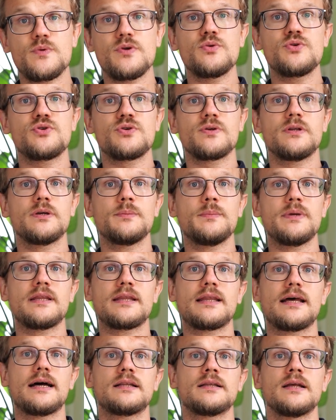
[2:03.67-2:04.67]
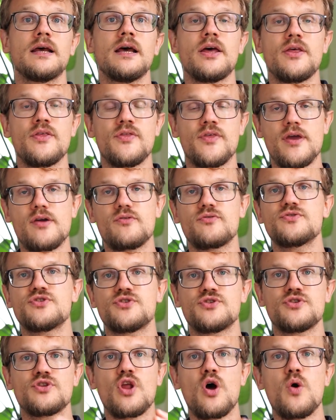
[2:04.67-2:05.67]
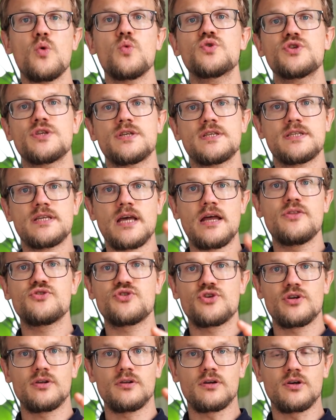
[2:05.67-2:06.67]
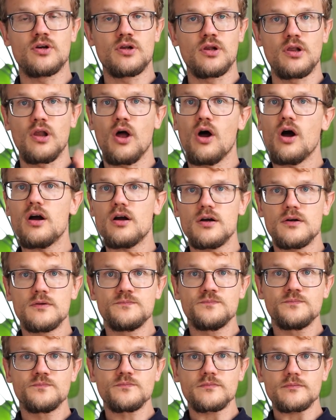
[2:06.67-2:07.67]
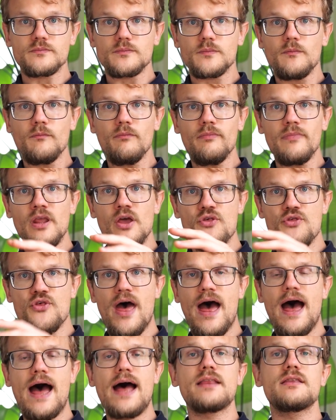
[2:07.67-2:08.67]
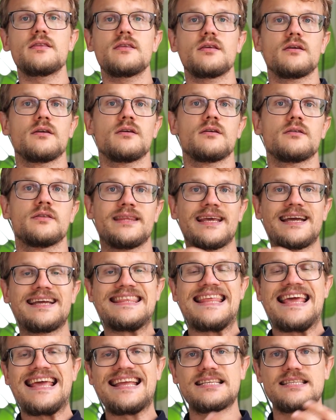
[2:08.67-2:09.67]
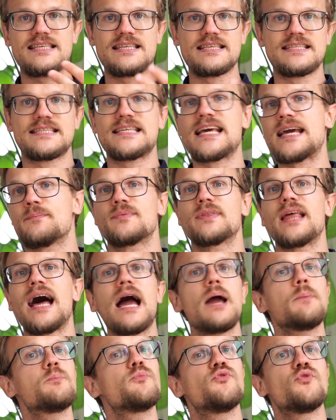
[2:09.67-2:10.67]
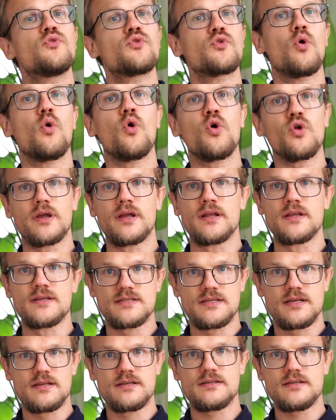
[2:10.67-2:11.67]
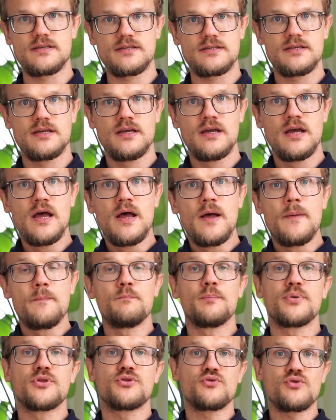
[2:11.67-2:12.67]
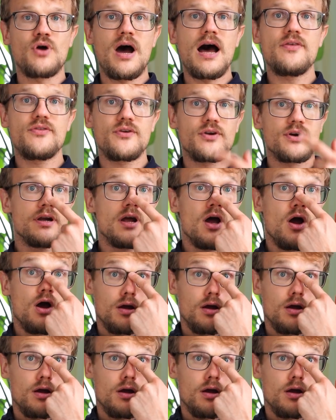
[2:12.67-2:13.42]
we usually mean that there is no central clock that dictates the same time for all instances, but rather